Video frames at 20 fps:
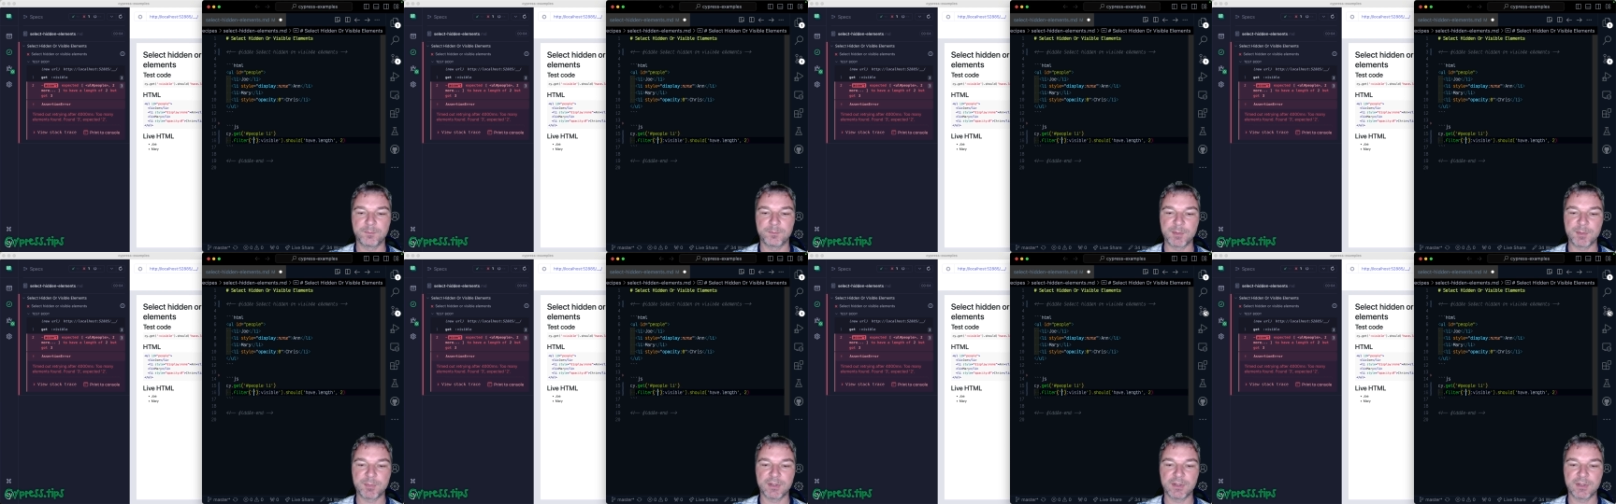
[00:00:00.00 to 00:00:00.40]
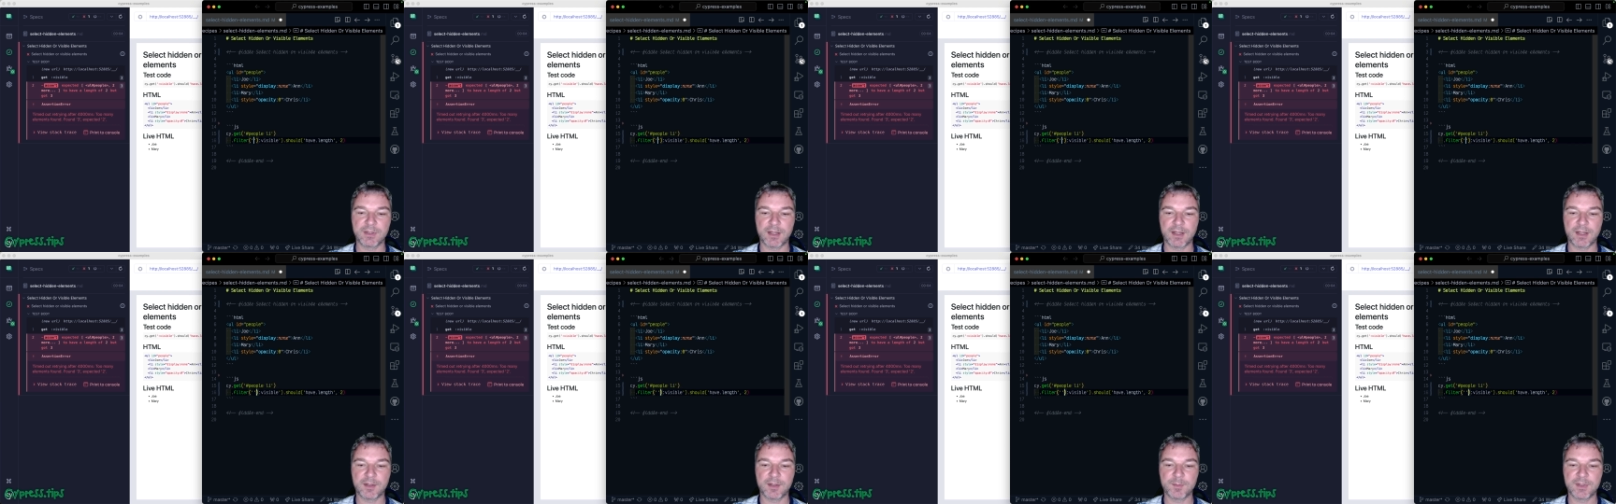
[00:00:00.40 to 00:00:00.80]
and
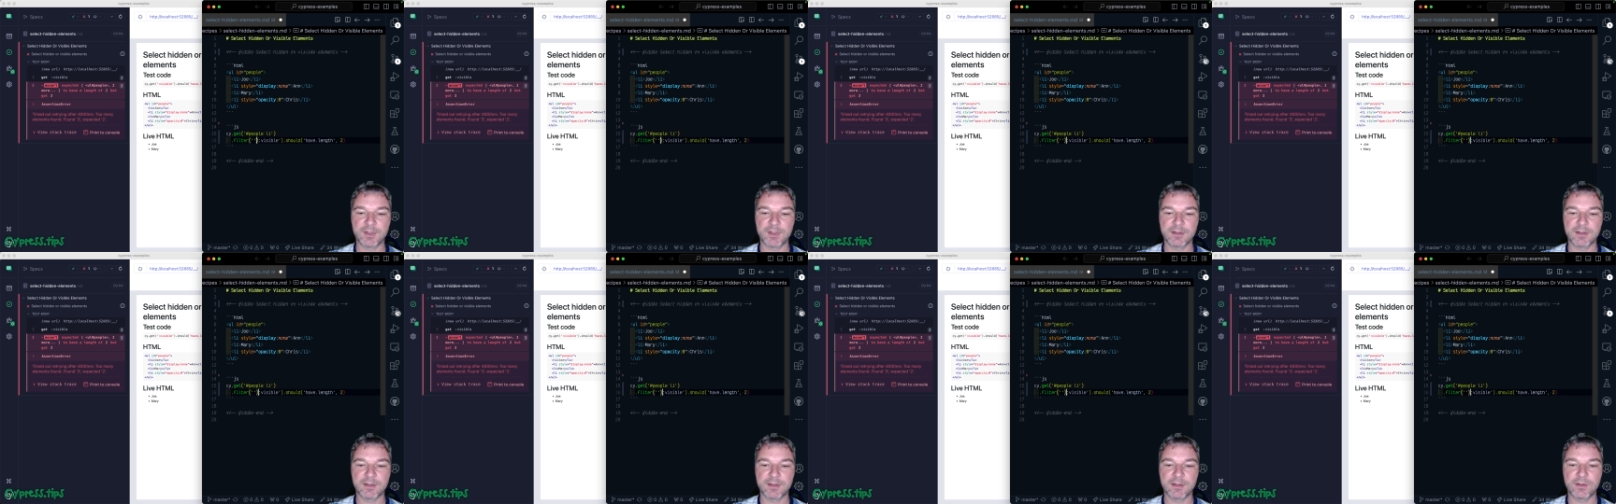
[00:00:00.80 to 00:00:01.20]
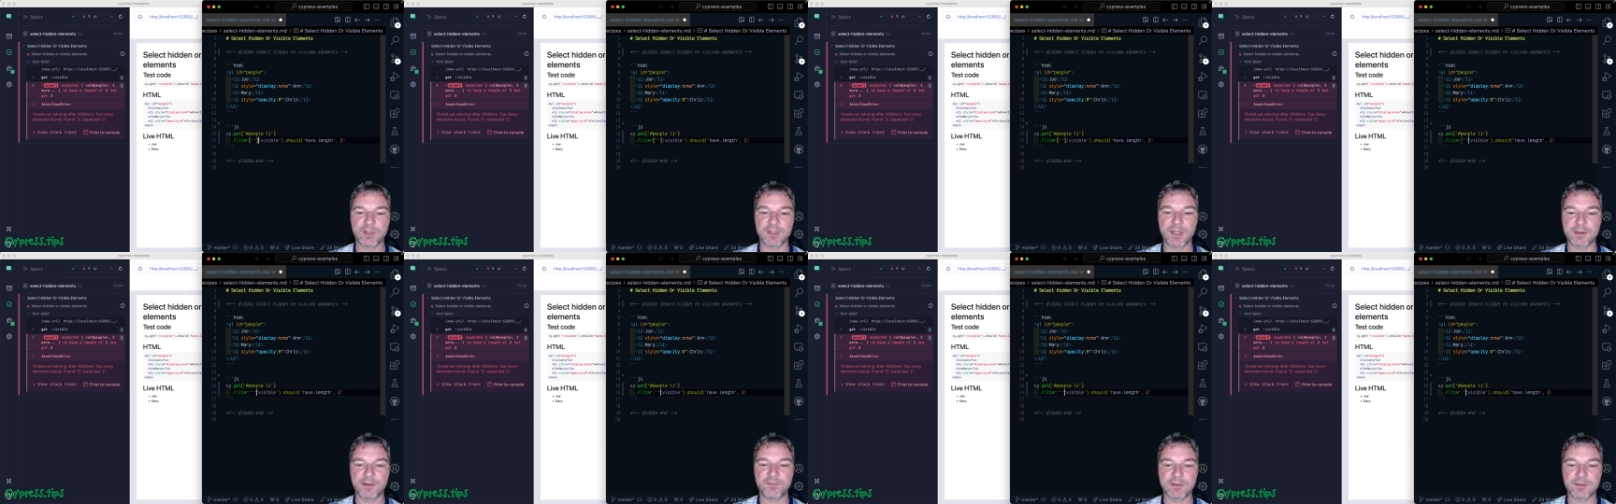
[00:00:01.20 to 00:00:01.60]
then say
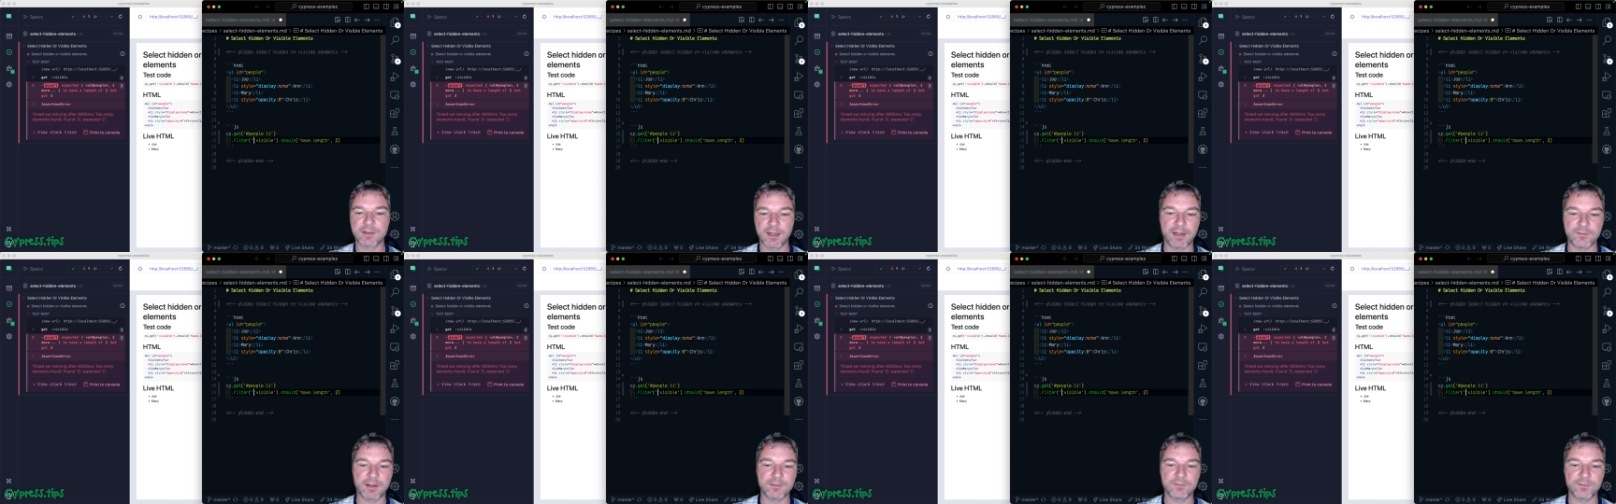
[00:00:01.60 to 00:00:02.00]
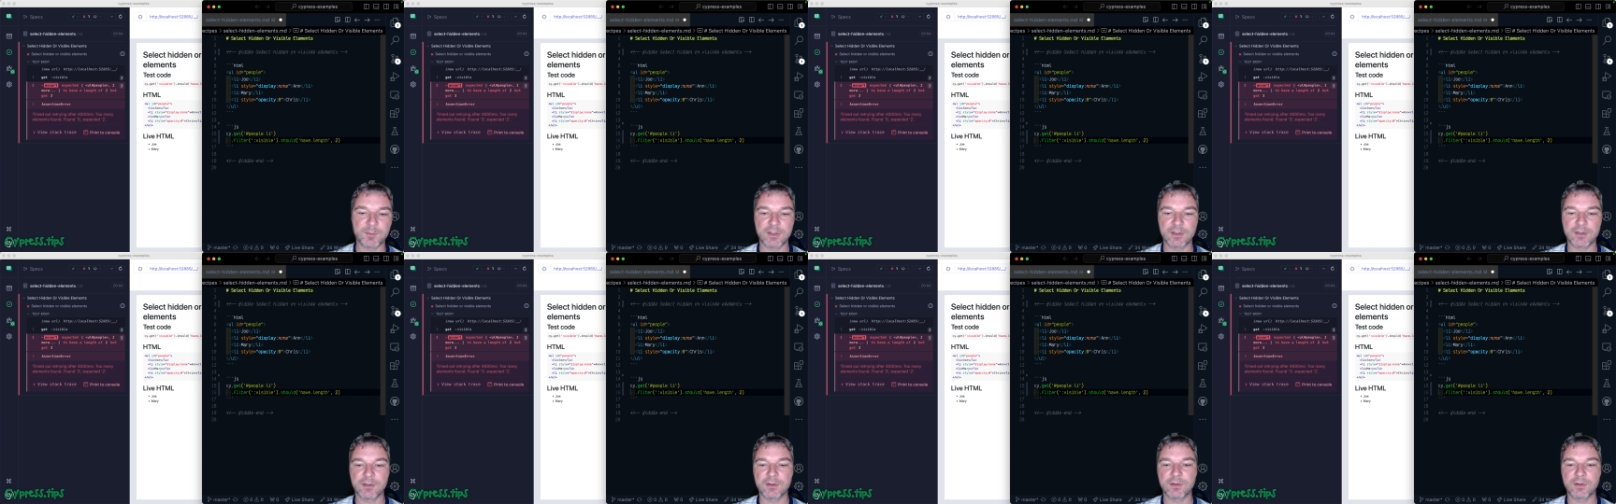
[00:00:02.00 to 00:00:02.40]

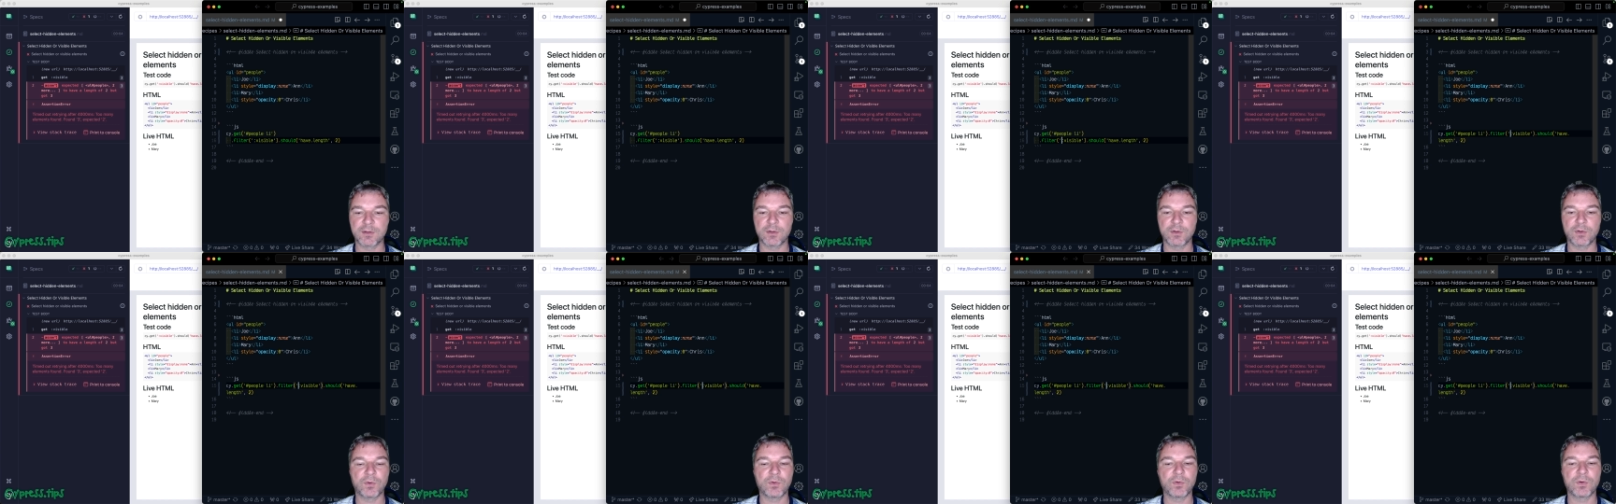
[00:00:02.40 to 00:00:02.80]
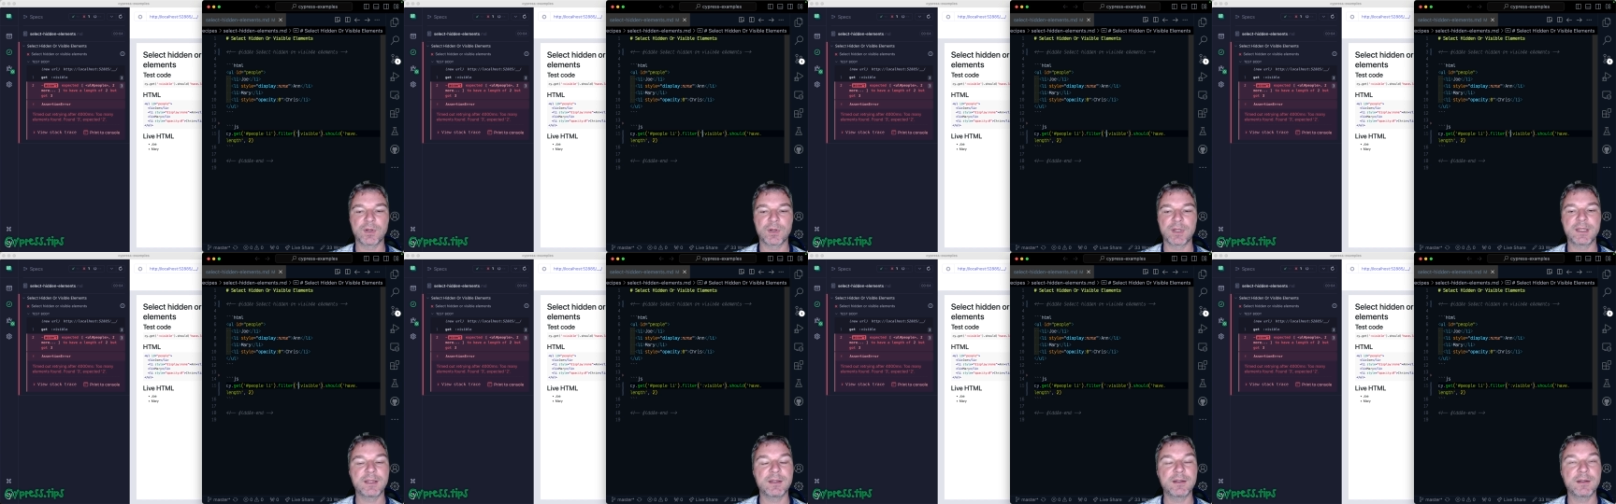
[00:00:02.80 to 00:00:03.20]
visible or
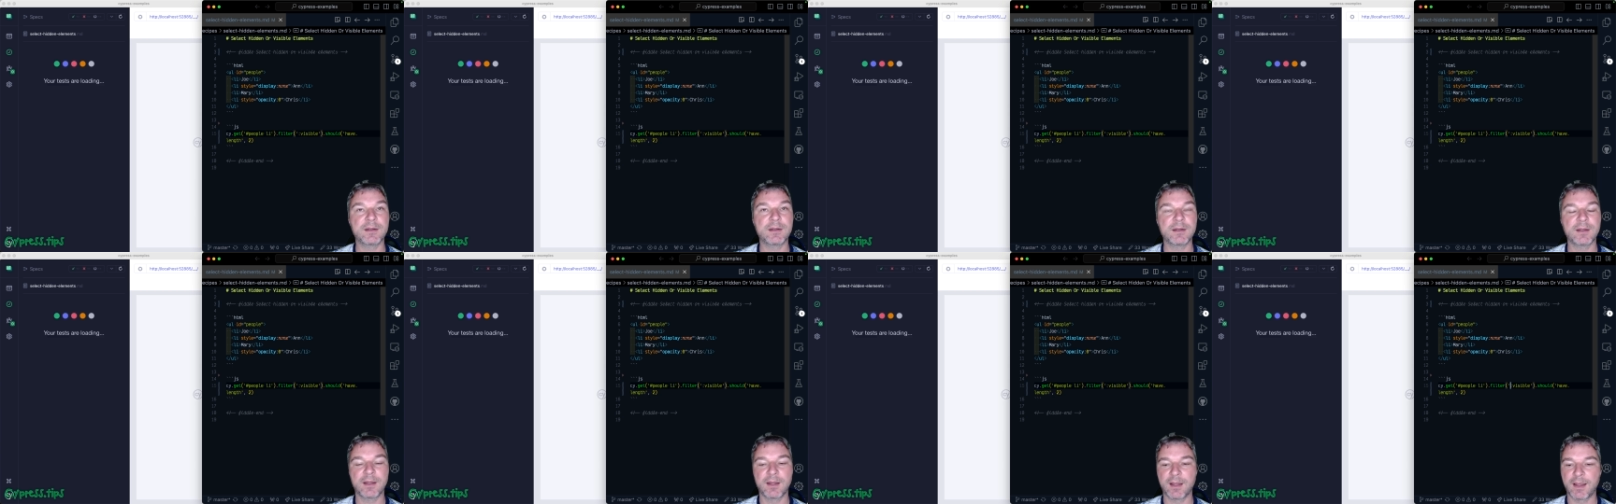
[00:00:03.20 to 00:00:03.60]
hidden